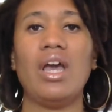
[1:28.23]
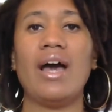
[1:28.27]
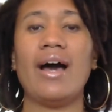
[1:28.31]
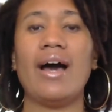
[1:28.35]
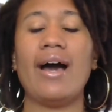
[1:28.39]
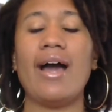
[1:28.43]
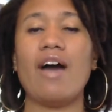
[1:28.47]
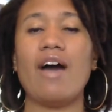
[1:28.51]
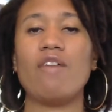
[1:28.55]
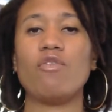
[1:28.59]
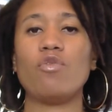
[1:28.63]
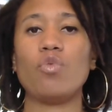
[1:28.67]

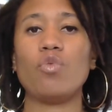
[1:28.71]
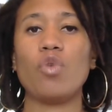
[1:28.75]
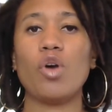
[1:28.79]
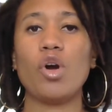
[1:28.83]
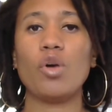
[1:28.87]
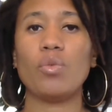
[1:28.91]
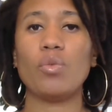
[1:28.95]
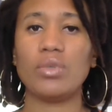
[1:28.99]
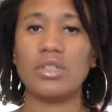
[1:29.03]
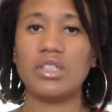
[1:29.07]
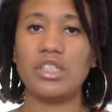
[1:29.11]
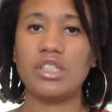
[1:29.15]
I have
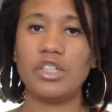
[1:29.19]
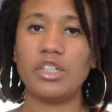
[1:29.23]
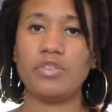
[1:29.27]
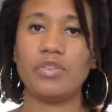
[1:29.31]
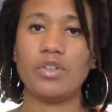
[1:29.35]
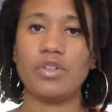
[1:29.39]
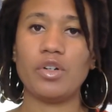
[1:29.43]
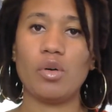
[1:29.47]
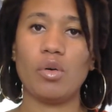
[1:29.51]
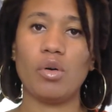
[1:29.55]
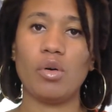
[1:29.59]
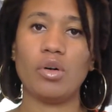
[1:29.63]
worked with
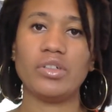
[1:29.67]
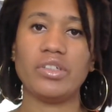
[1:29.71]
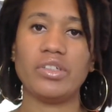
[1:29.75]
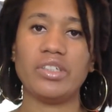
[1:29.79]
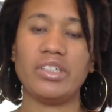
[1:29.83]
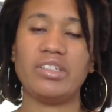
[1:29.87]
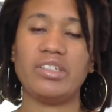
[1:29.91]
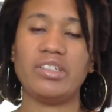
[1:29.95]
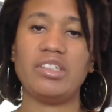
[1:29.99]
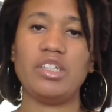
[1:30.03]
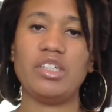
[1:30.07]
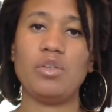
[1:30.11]
different oils
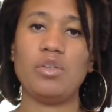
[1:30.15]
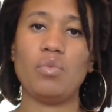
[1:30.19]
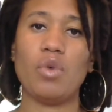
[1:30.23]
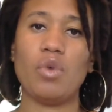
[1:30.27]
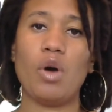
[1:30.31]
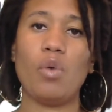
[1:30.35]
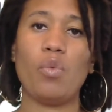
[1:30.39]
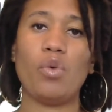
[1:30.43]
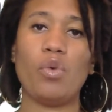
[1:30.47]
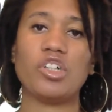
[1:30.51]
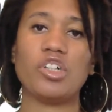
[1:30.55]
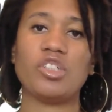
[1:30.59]
to see
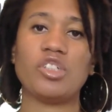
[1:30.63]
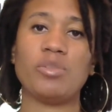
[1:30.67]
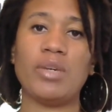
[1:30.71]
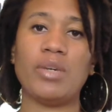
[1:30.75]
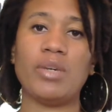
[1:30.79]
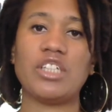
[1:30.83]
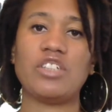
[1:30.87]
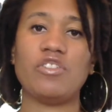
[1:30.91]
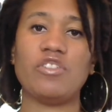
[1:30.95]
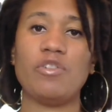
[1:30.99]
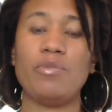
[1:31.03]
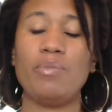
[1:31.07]
what works
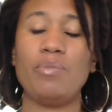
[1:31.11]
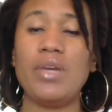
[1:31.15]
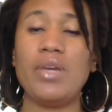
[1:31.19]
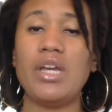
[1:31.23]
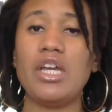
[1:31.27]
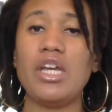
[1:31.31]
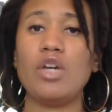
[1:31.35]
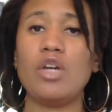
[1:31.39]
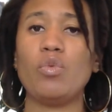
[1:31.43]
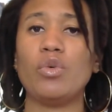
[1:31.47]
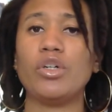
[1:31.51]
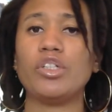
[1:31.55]
best for
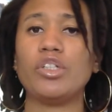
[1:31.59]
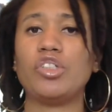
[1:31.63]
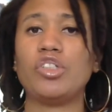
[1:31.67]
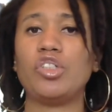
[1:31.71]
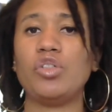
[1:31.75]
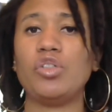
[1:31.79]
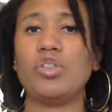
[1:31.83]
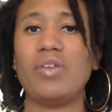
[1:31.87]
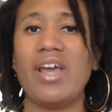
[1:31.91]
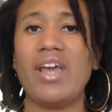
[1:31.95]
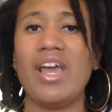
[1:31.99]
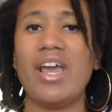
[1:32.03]
me, what's
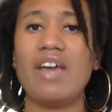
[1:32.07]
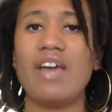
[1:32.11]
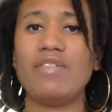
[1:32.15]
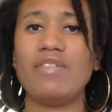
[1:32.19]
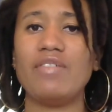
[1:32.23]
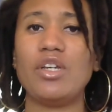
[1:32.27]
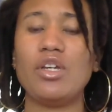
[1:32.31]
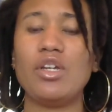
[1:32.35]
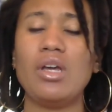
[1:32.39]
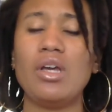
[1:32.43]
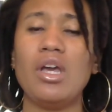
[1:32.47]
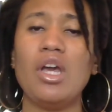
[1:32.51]
too heavy,